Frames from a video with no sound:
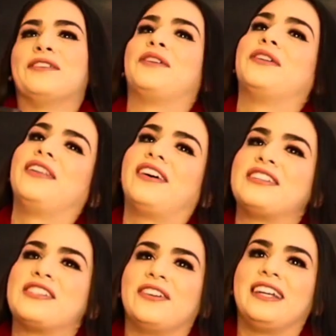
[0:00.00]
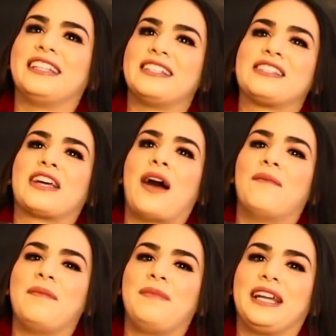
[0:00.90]
Well, not during this
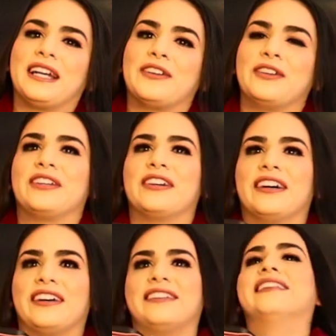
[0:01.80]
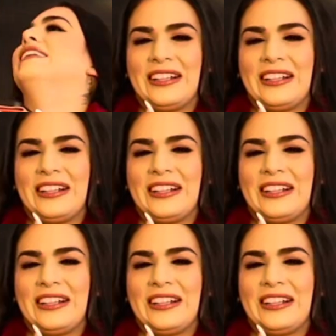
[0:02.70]
time. I'm being a good girl.